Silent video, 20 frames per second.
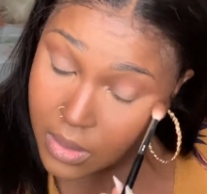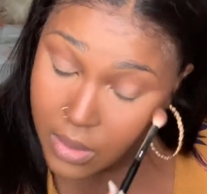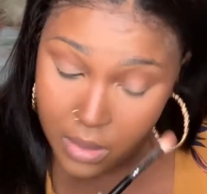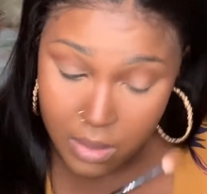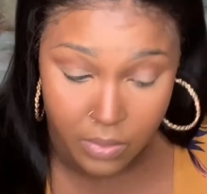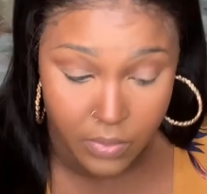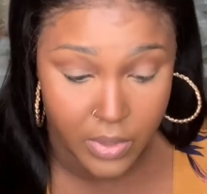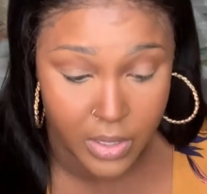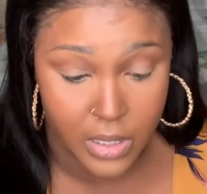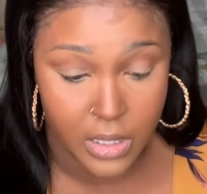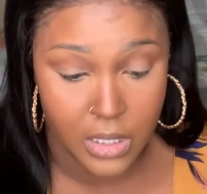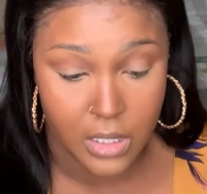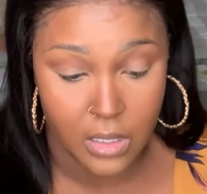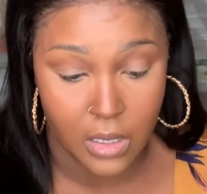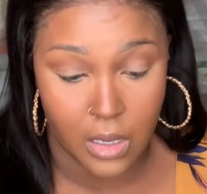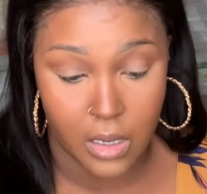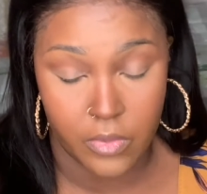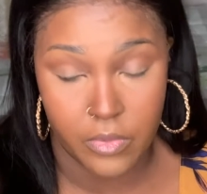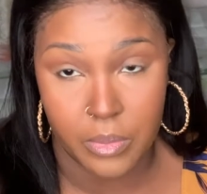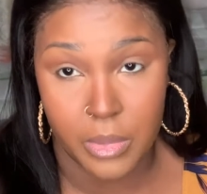Very
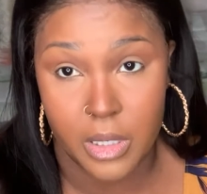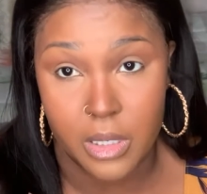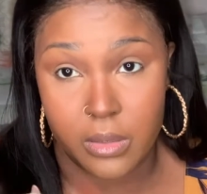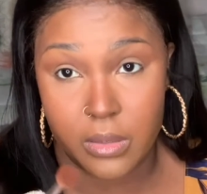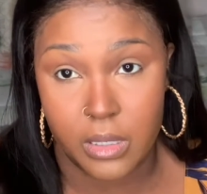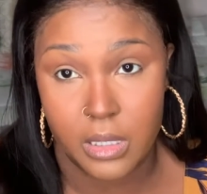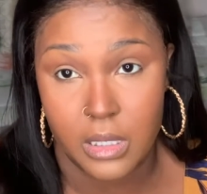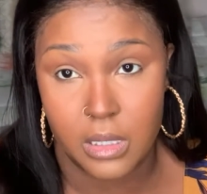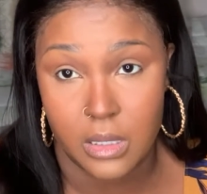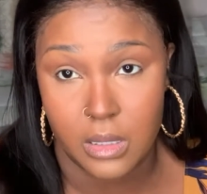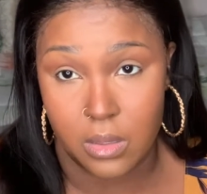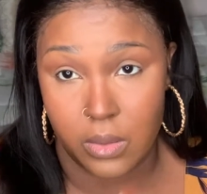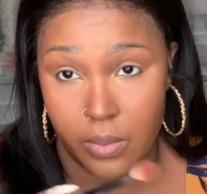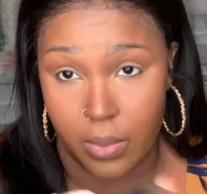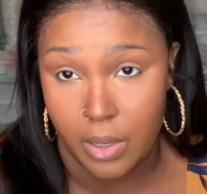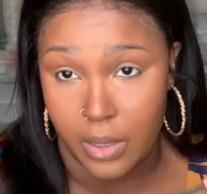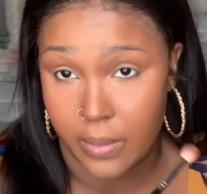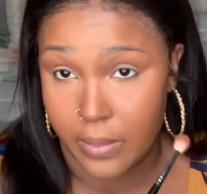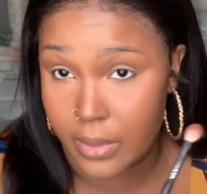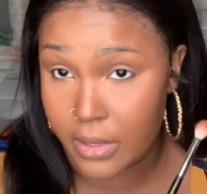soft, buttery, easy to
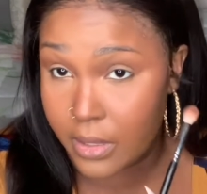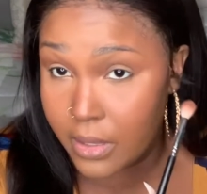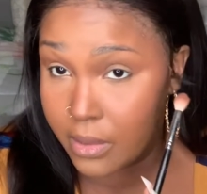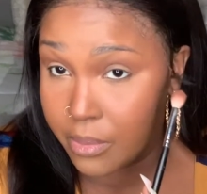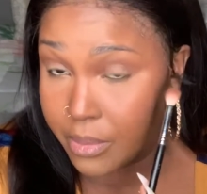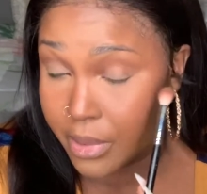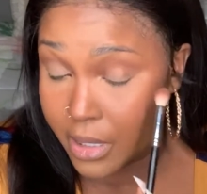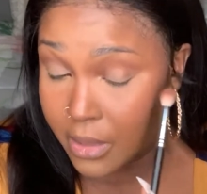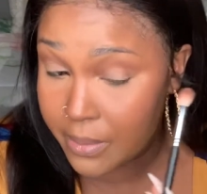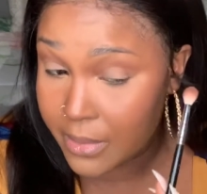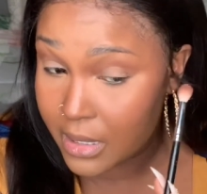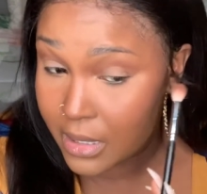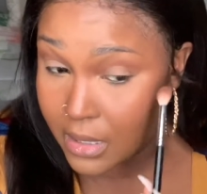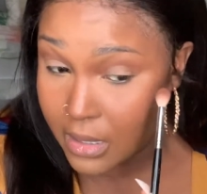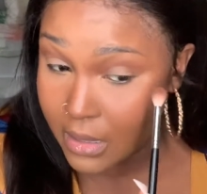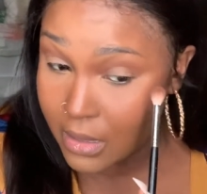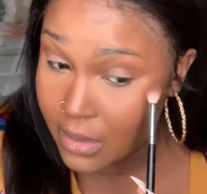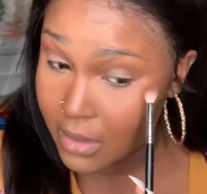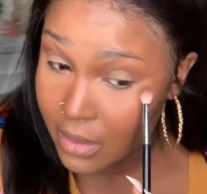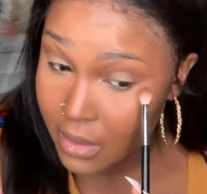work with,
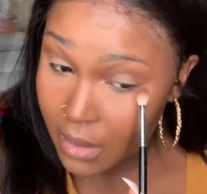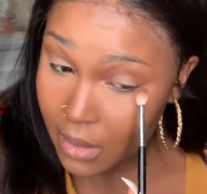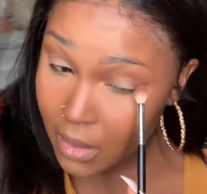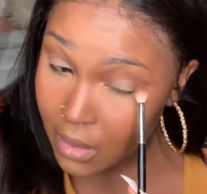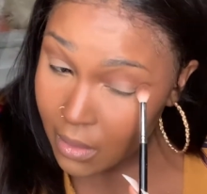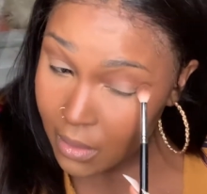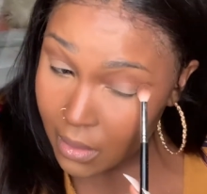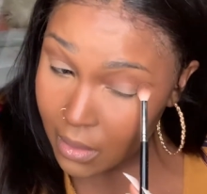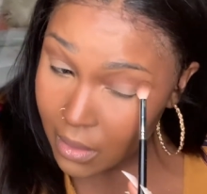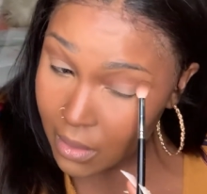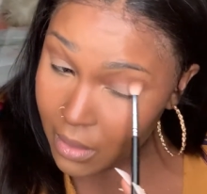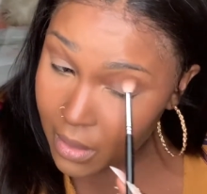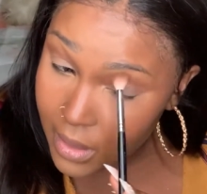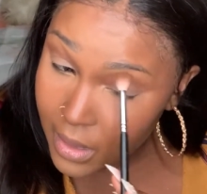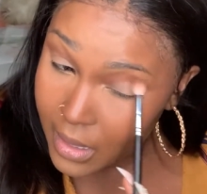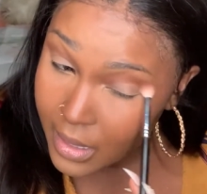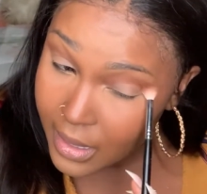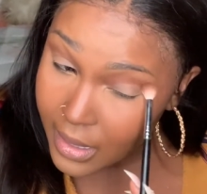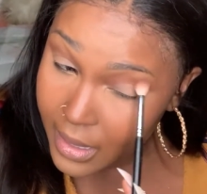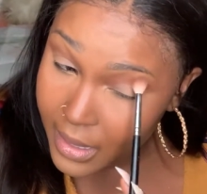pigmented.
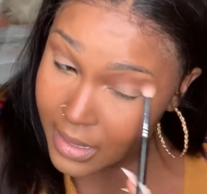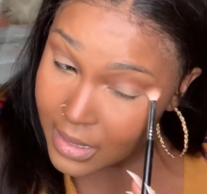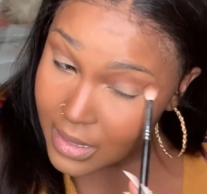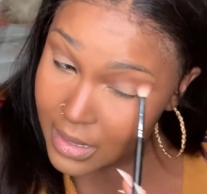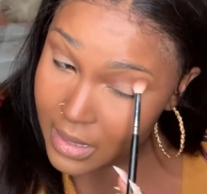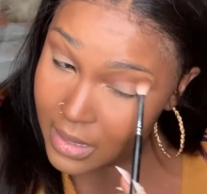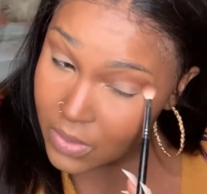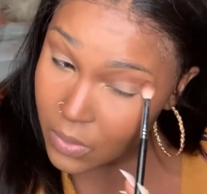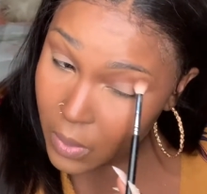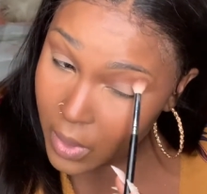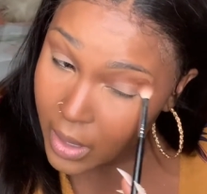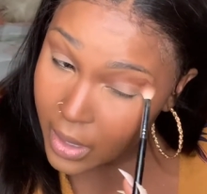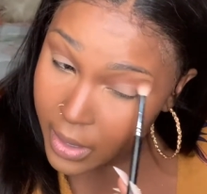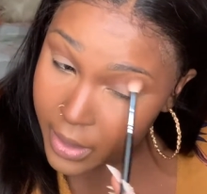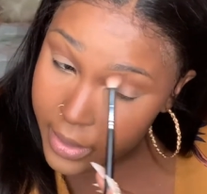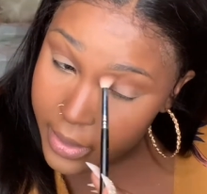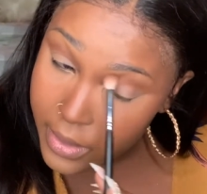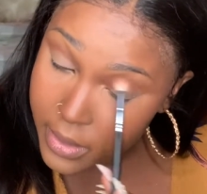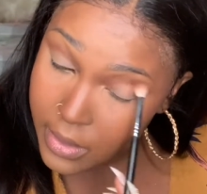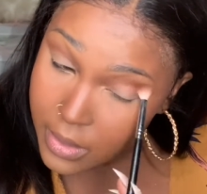Like, I can see why
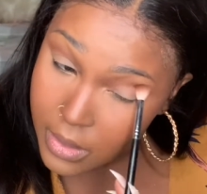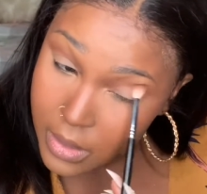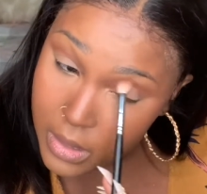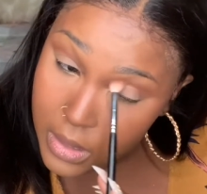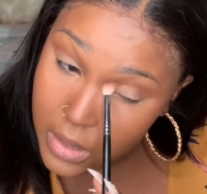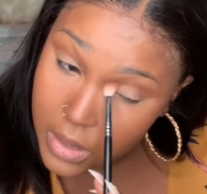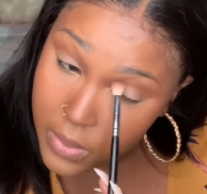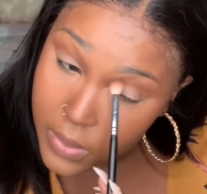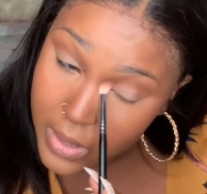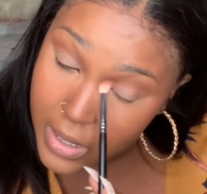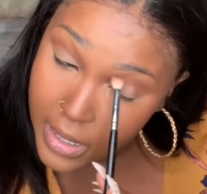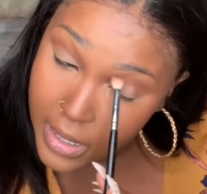it's $29.